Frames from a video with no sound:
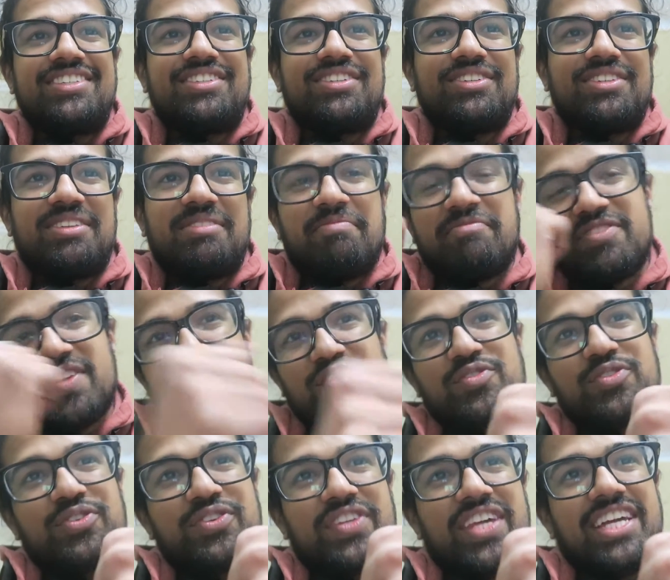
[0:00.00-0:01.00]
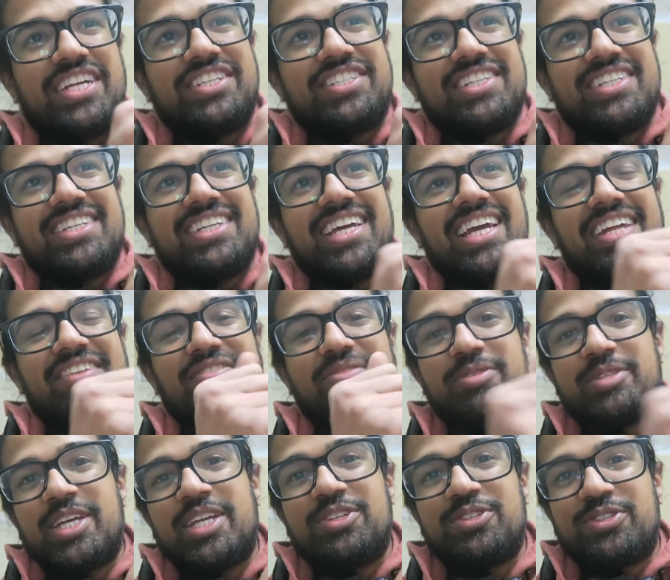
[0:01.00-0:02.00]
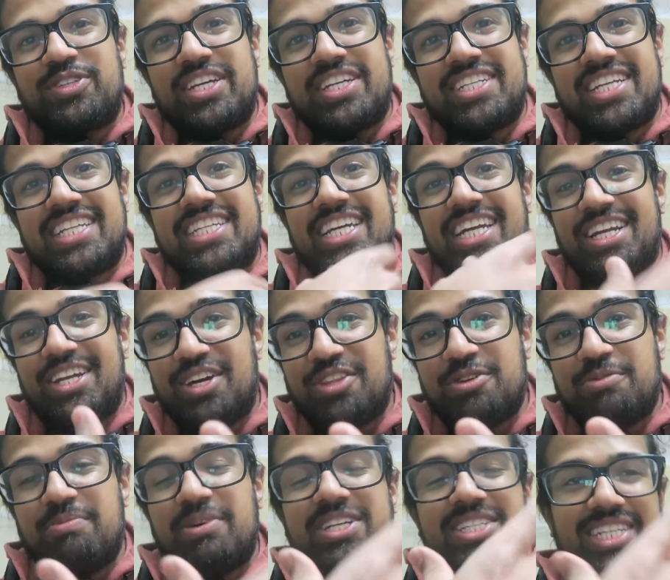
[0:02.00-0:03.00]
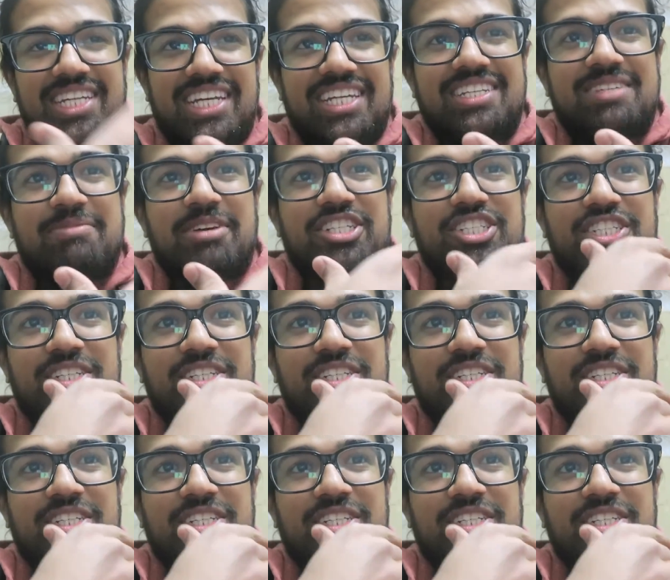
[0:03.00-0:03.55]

to the central station, and from the central station I take another bus to get to my